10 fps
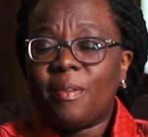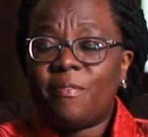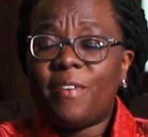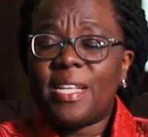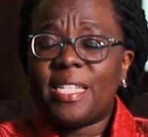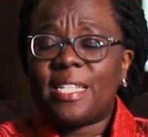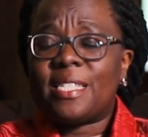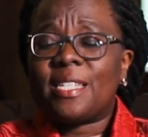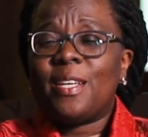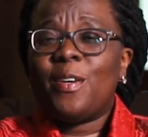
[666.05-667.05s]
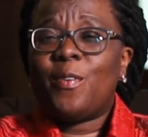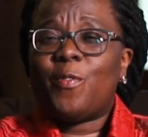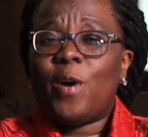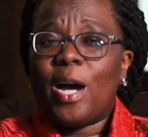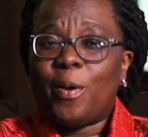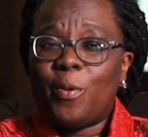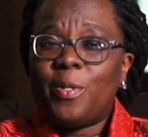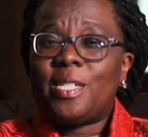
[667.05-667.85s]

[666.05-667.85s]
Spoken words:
facets for a good